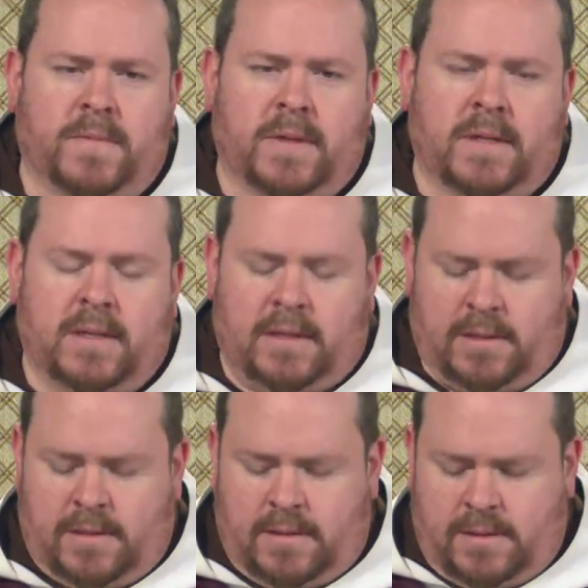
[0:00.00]

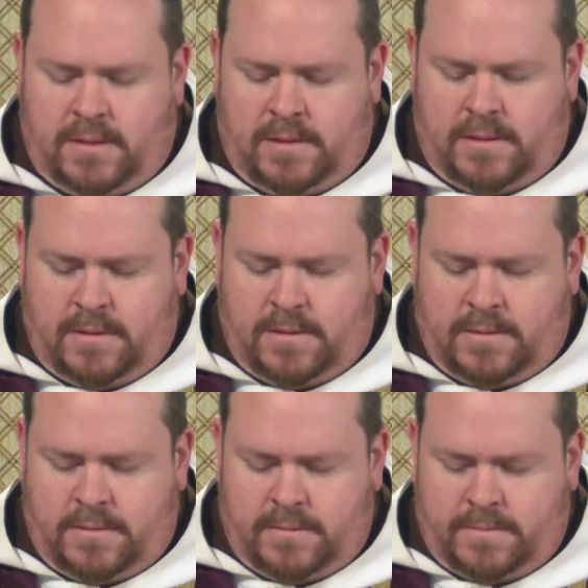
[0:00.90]

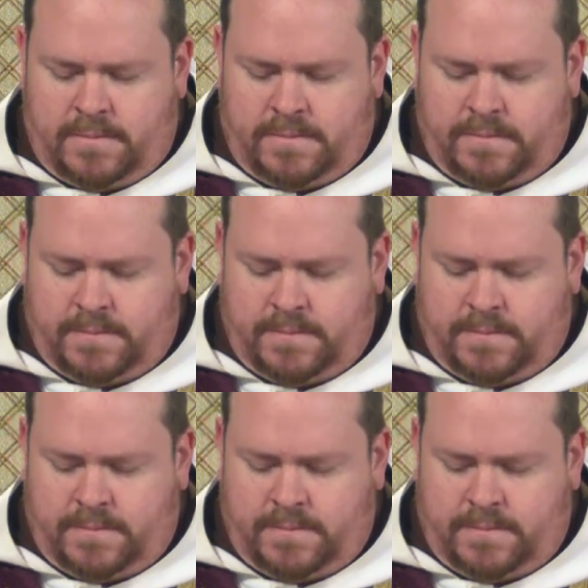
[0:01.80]
(silence)